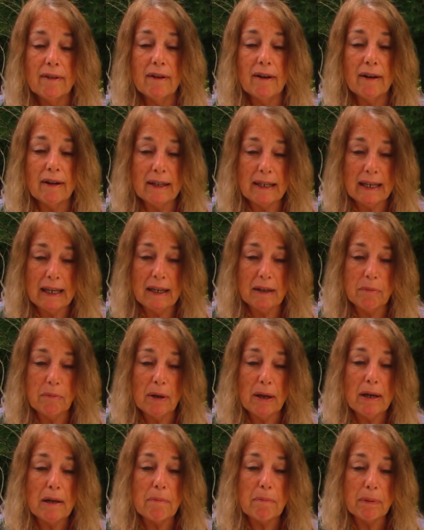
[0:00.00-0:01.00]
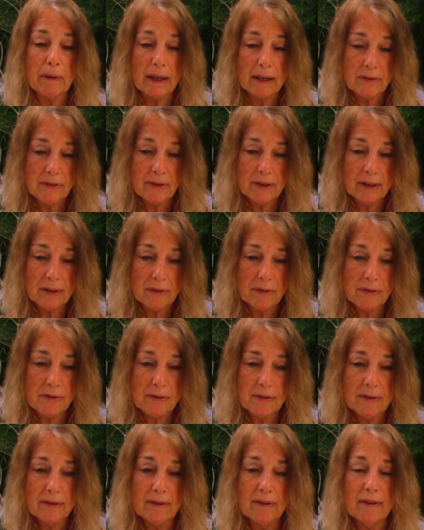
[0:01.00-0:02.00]
Again, many
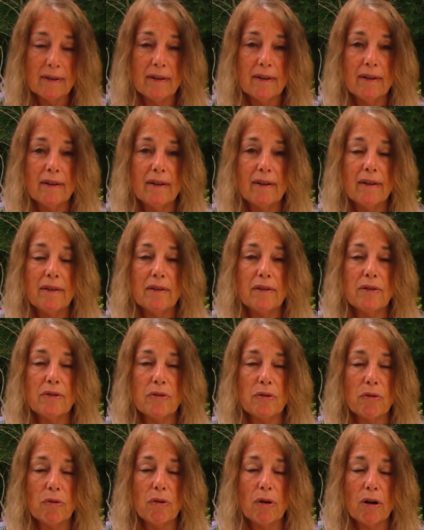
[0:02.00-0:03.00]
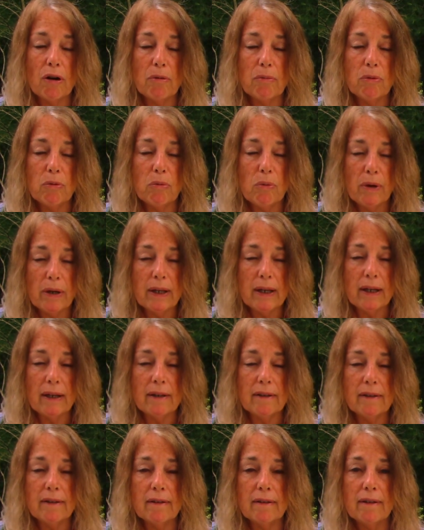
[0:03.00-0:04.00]
blessings this incredible
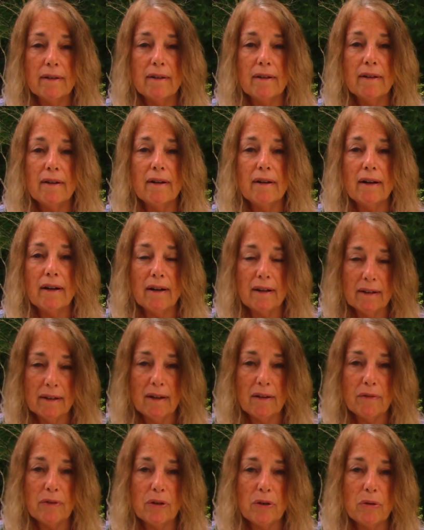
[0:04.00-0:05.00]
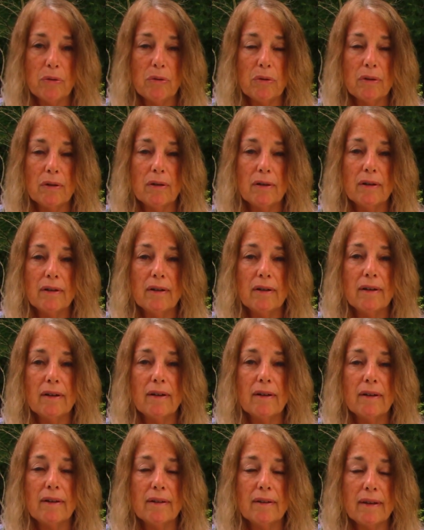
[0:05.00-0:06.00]
weekend. I love you.
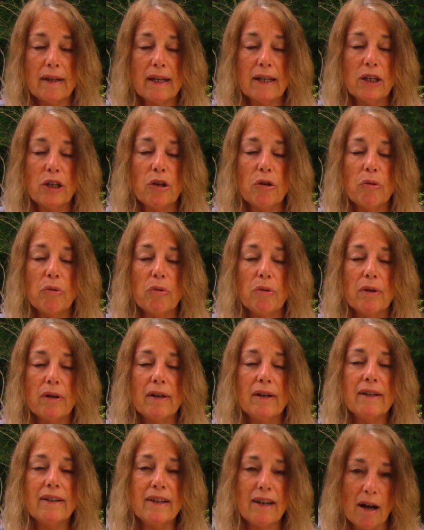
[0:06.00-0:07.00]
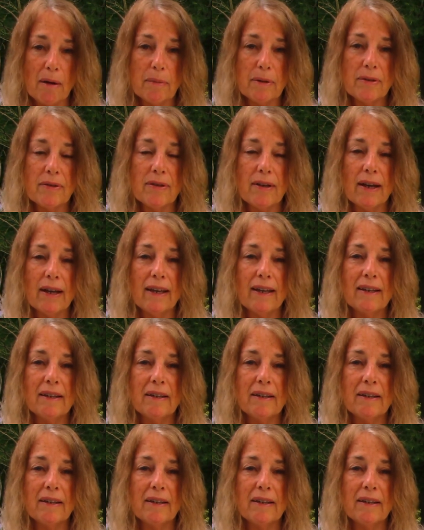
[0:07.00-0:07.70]
Thank you. Namaste.